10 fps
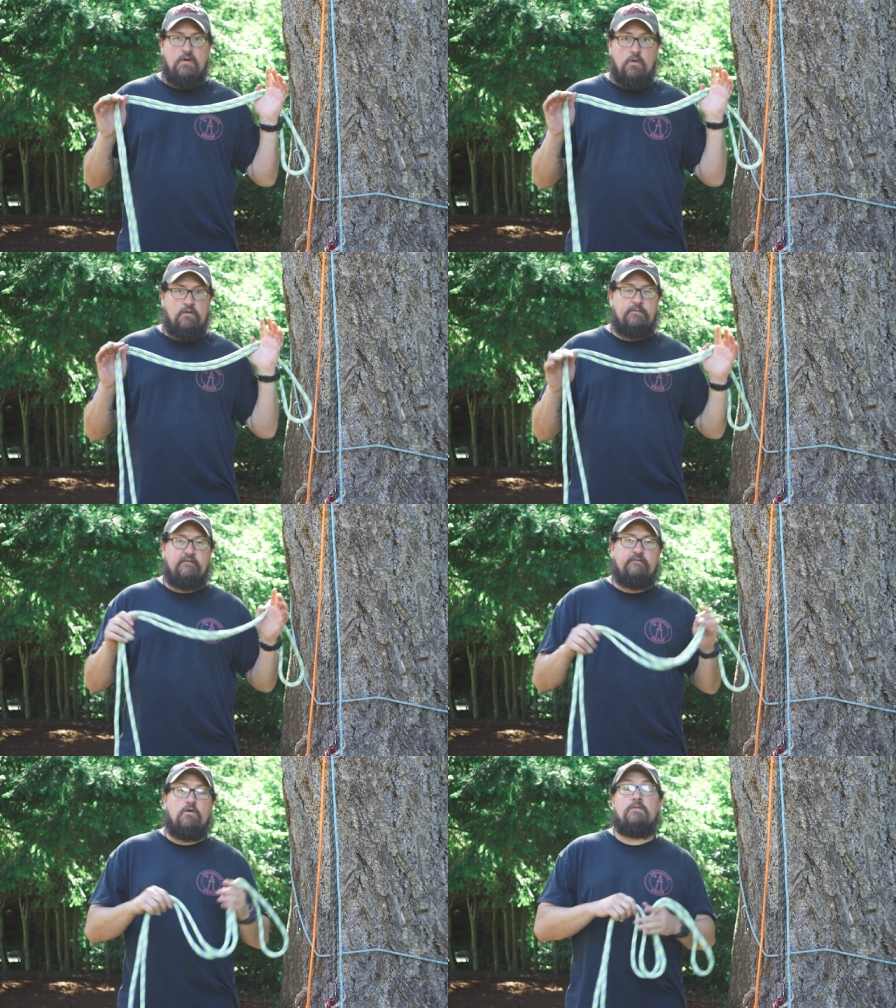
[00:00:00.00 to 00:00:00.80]
or the
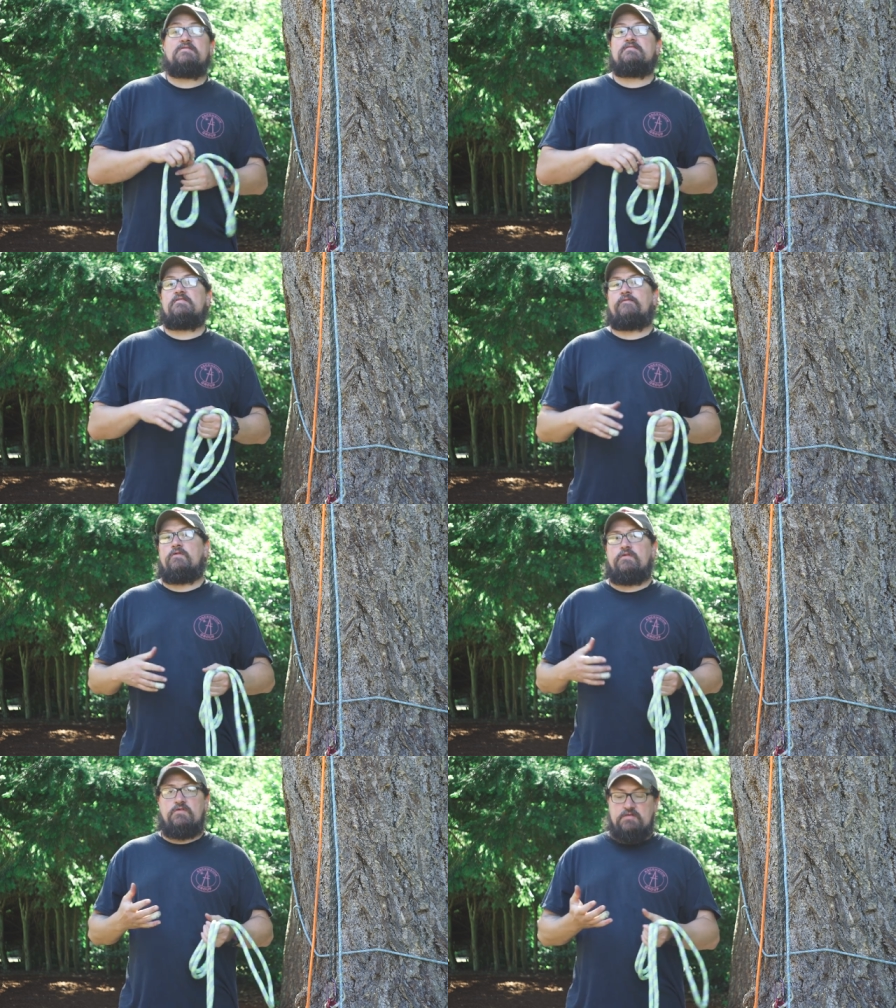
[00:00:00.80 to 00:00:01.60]
performances if
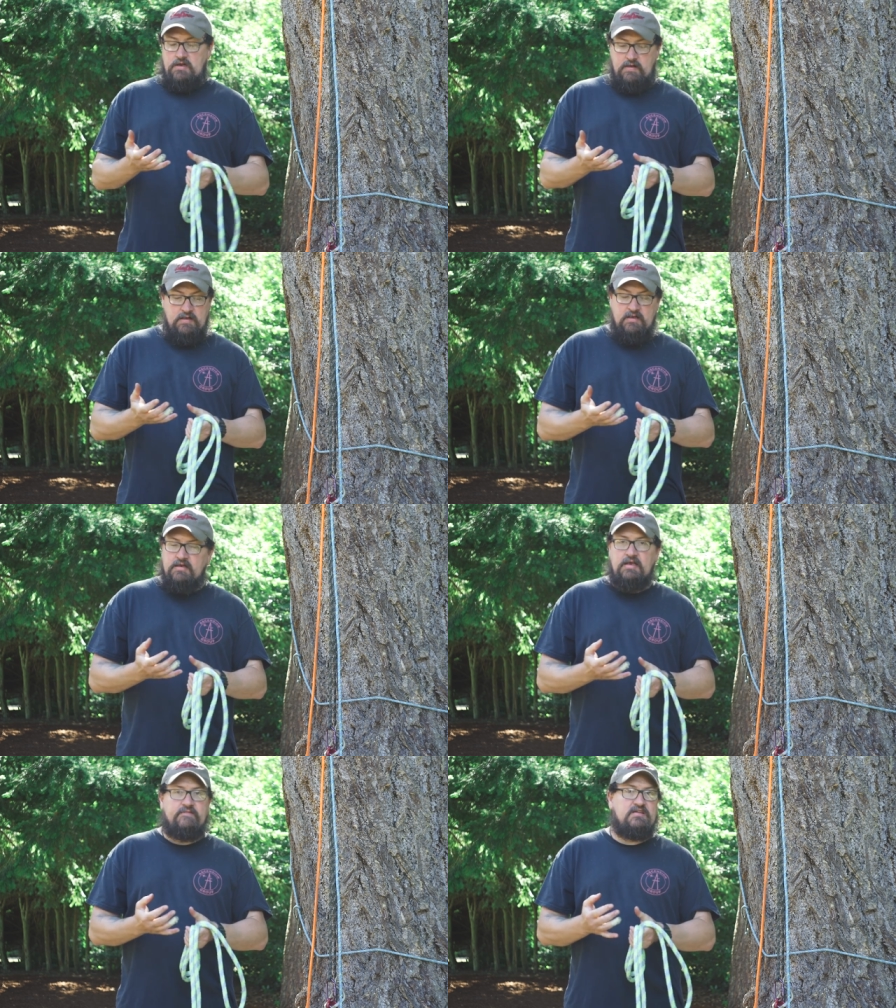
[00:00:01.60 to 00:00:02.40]
you're using
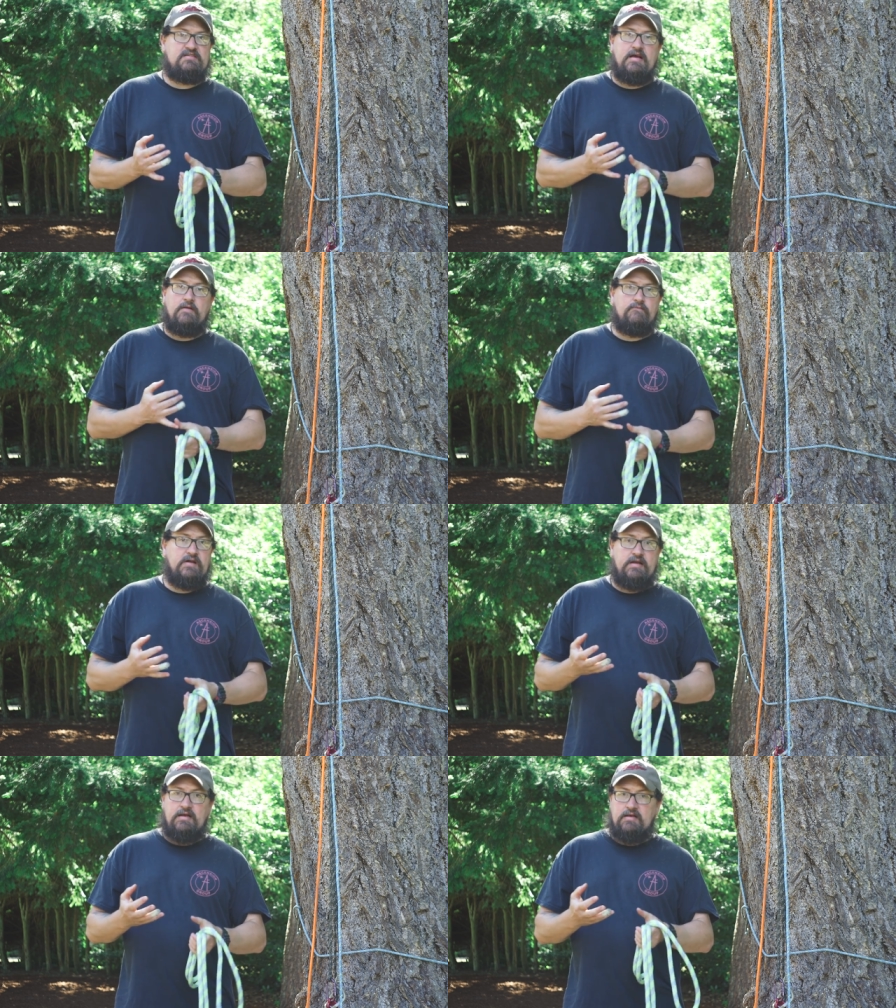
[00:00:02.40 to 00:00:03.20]
a even a set of
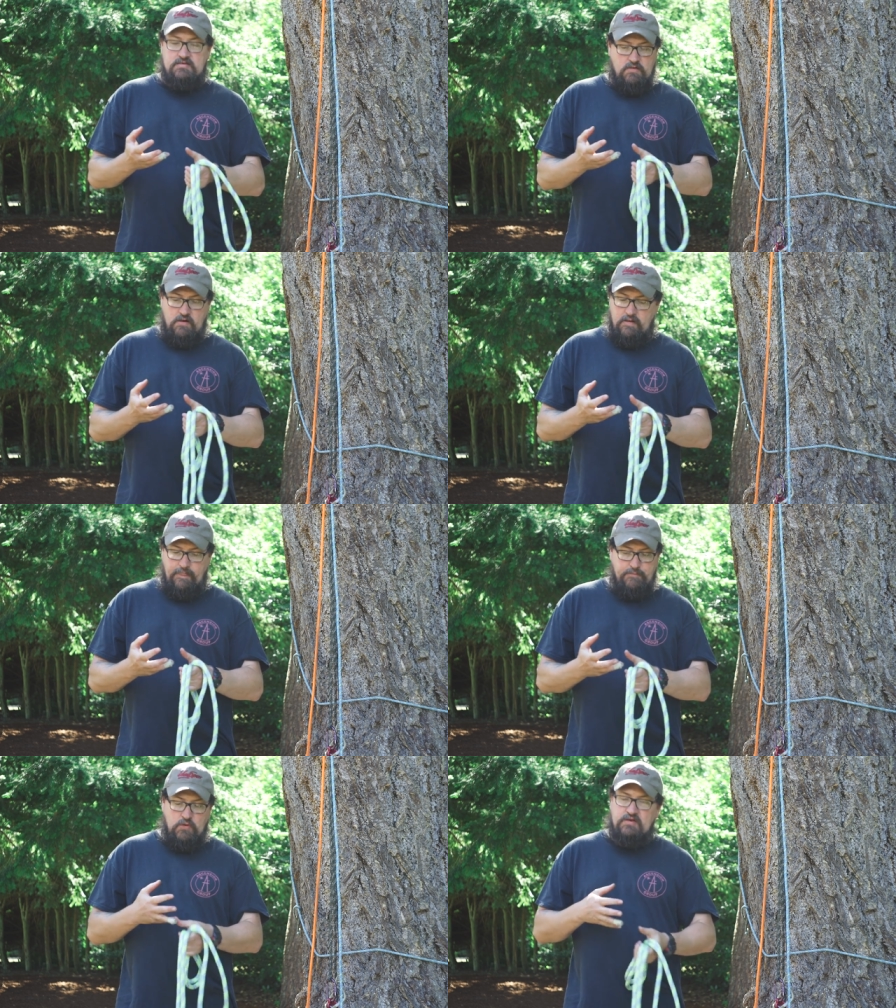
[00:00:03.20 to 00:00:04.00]
rings or a
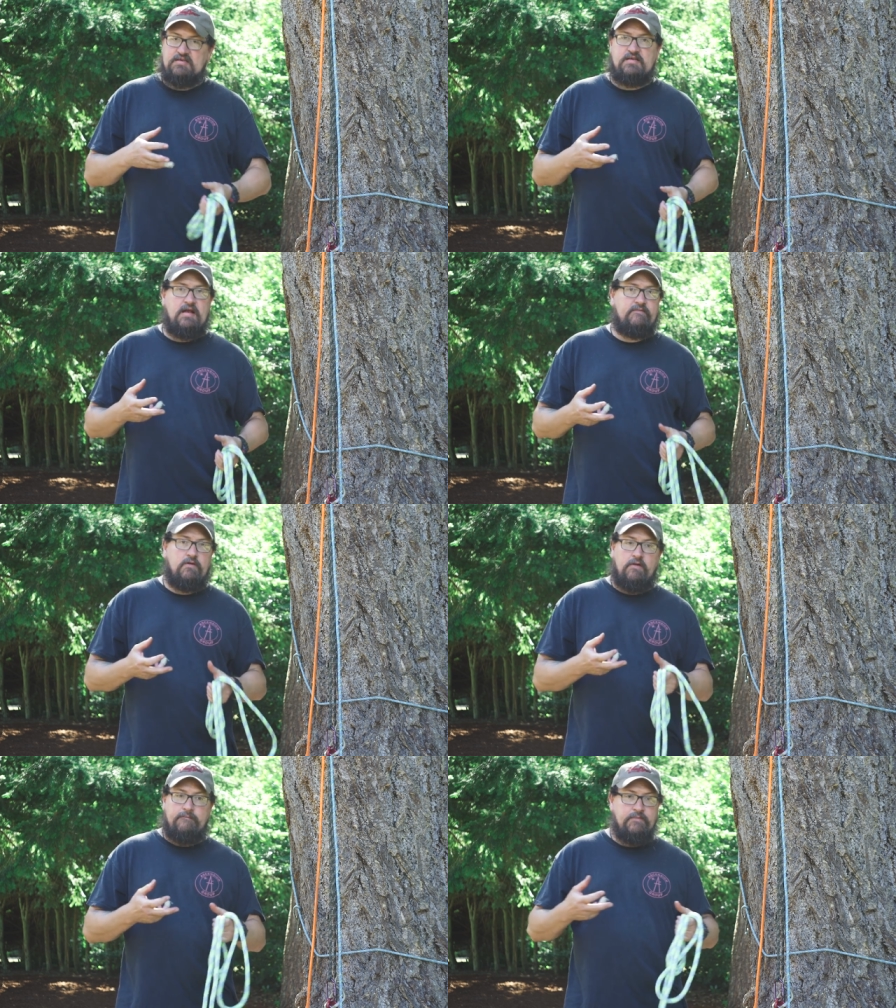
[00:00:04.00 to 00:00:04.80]
pulley
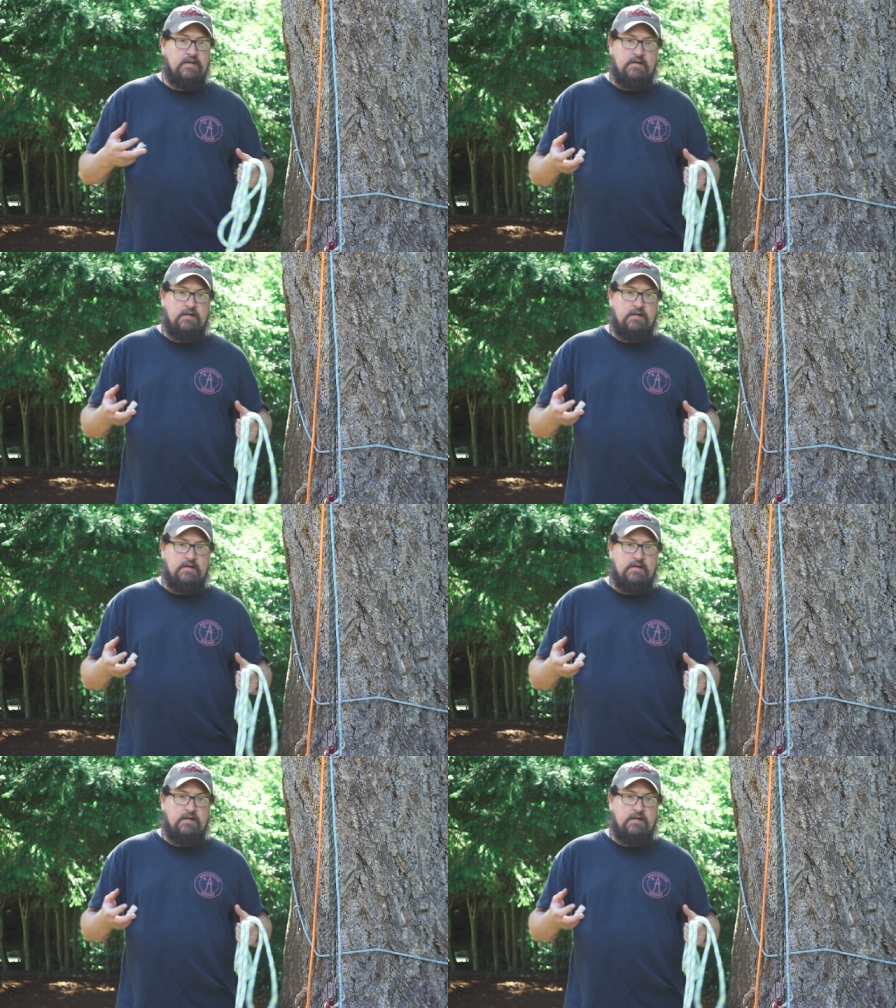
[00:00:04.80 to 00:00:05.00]
saver,